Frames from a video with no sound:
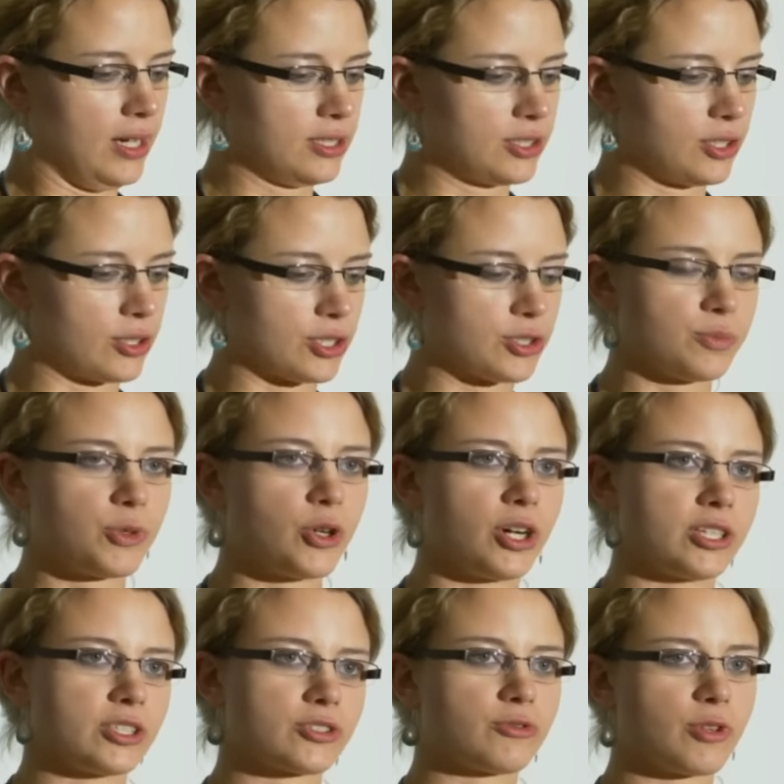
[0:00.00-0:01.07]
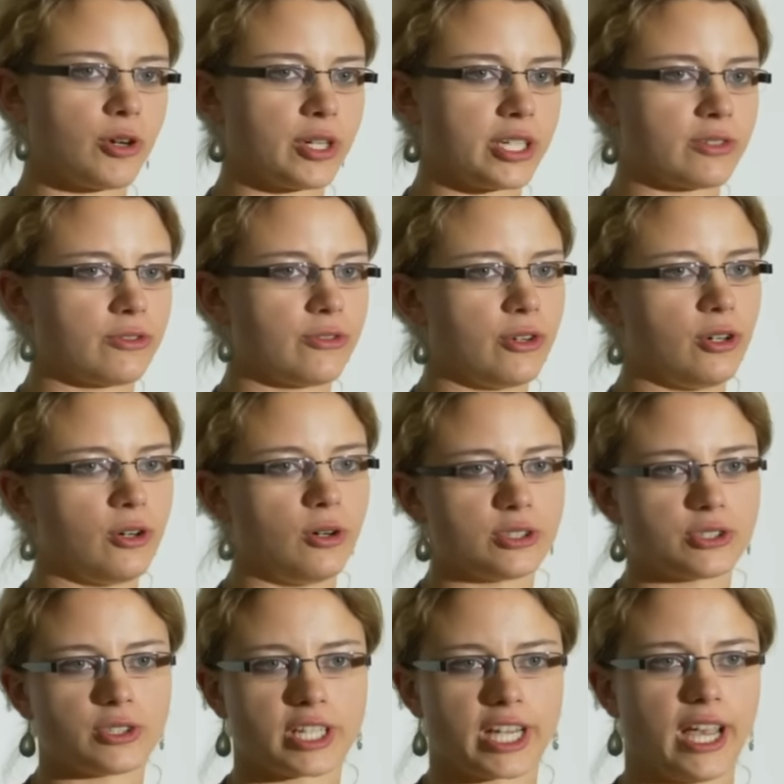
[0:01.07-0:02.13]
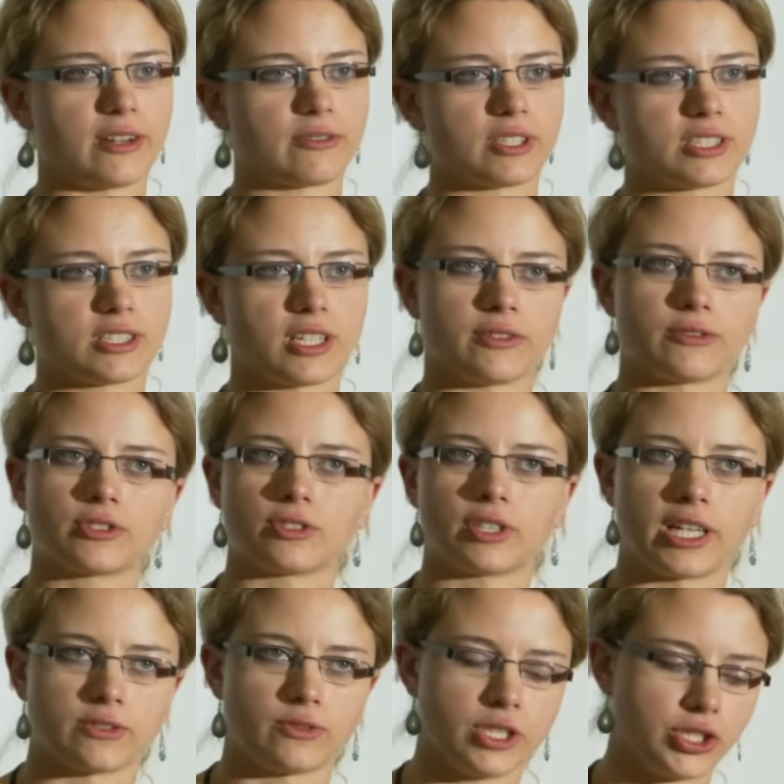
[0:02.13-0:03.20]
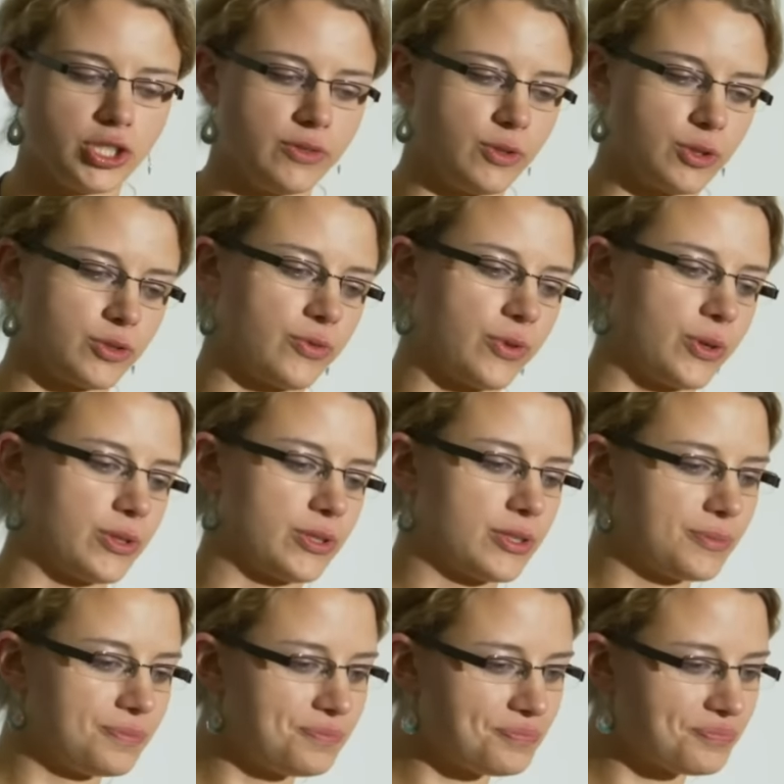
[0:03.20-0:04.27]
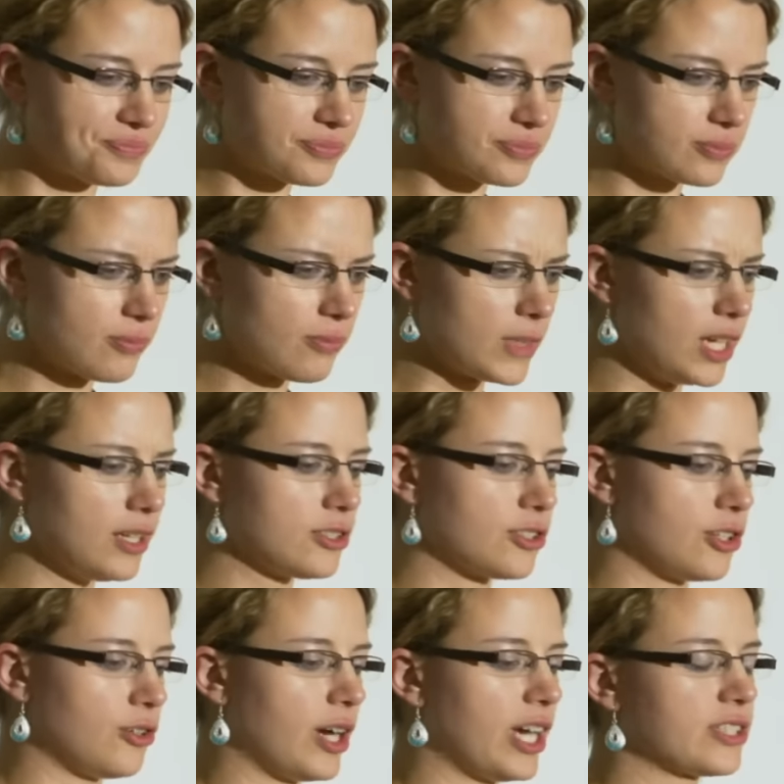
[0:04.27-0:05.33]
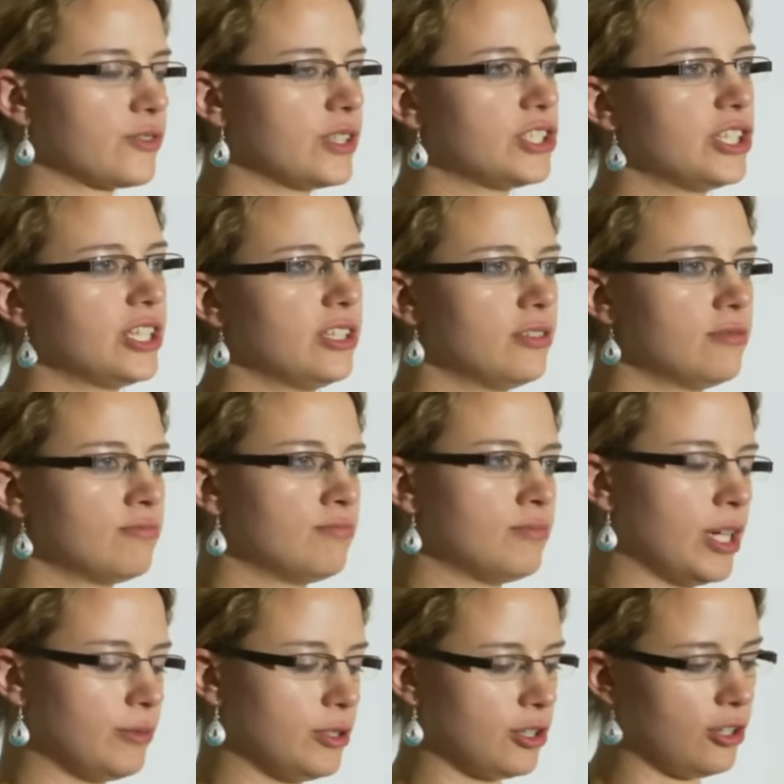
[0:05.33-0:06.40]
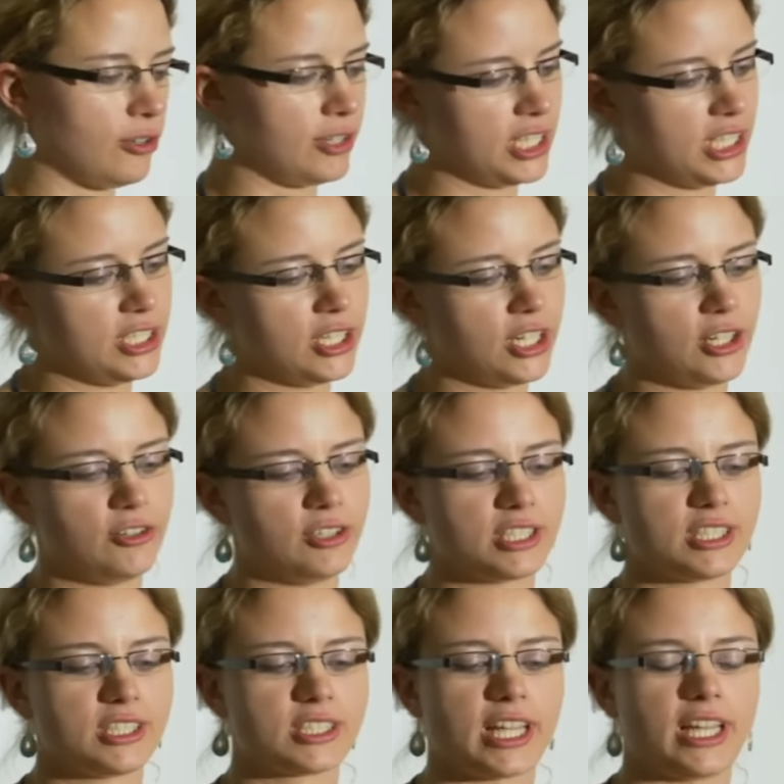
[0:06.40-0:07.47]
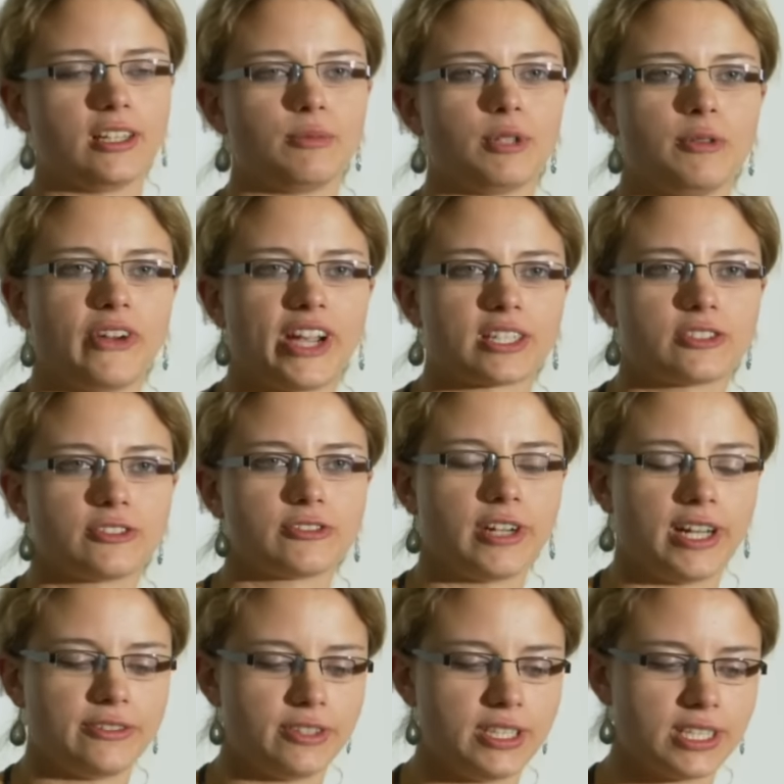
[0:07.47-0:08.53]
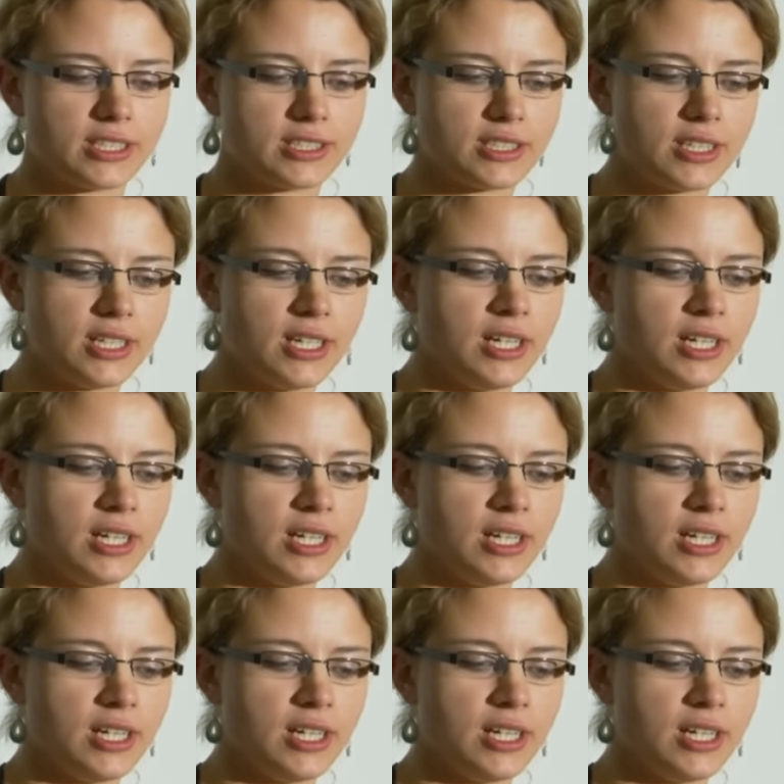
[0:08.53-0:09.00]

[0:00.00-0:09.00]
So the support is growing for also the Canvas stuff, so the SVG was first. So SVG, maybe you already know, it's scalable vector graphics.